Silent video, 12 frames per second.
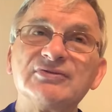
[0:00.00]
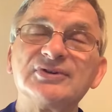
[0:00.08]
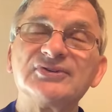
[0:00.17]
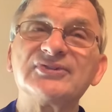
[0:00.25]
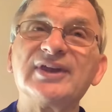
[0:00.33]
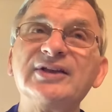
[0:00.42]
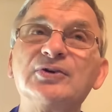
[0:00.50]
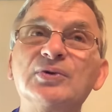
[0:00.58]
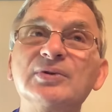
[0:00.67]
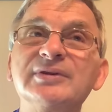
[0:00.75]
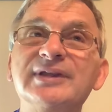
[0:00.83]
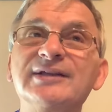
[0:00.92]

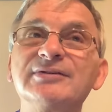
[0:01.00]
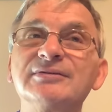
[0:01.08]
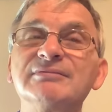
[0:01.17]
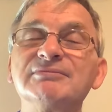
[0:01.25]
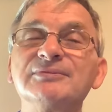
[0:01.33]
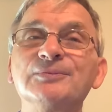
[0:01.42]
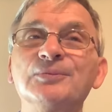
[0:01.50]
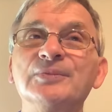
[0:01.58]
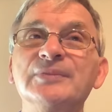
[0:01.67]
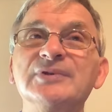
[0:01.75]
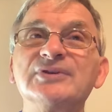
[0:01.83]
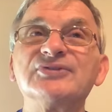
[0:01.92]
cycle that
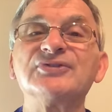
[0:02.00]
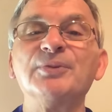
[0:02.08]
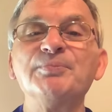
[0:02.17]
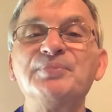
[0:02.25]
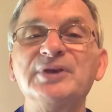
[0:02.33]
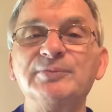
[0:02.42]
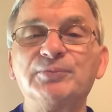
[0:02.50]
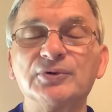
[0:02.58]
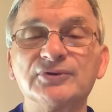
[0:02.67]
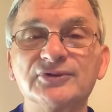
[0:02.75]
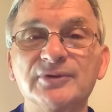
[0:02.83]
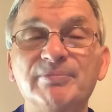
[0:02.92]
some people,
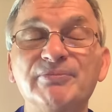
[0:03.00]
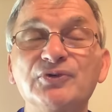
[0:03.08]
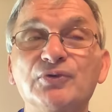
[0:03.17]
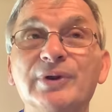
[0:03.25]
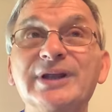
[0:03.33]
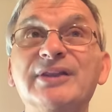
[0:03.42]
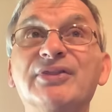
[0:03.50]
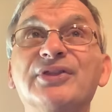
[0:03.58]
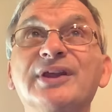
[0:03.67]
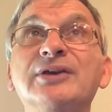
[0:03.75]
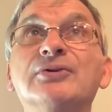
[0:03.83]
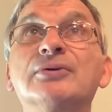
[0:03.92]
some great
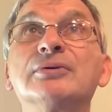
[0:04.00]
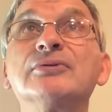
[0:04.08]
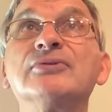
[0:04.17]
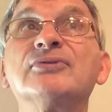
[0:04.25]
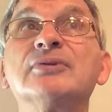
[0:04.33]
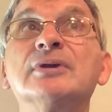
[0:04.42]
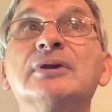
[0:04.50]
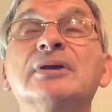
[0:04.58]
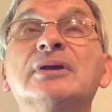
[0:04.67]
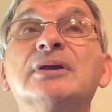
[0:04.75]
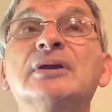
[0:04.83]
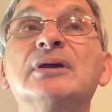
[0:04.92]
thinkers,
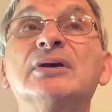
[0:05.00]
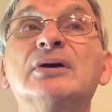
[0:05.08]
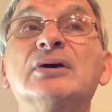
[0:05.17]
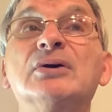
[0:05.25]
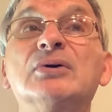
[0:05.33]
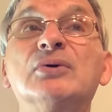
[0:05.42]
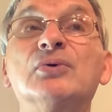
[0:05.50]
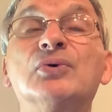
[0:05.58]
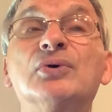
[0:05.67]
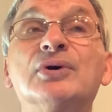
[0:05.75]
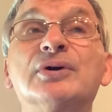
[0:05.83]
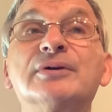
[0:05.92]

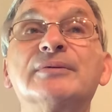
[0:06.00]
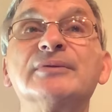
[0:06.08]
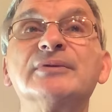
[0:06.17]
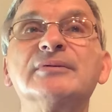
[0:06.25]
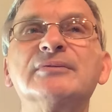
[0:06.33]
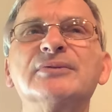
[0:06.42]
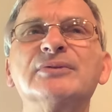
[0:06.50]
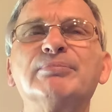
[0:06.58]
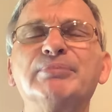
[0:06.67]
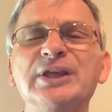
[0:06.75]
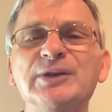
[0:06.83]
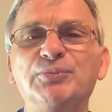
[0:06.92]
or
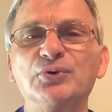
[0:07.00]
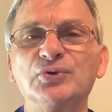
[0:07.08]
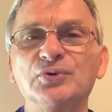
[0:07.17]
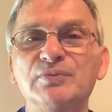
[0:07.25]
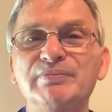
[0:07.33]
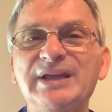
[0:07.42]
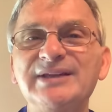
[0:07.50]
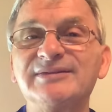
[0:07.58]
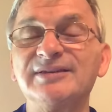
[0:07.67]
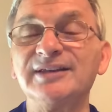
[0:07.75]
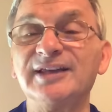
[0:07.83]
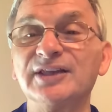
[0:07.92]
people who meet
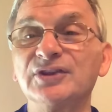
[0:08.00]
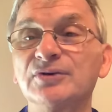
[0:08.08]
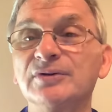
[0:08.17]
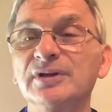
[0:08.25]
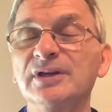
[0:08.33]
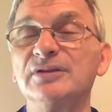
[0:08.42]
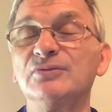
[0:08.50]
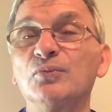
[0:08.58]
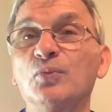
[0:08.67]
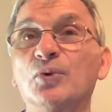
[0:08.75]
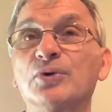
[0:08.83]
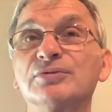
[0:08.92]
together
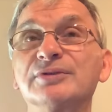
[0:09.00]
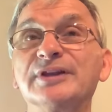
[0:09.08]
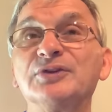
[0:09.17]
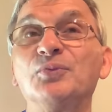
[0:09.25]
in worldly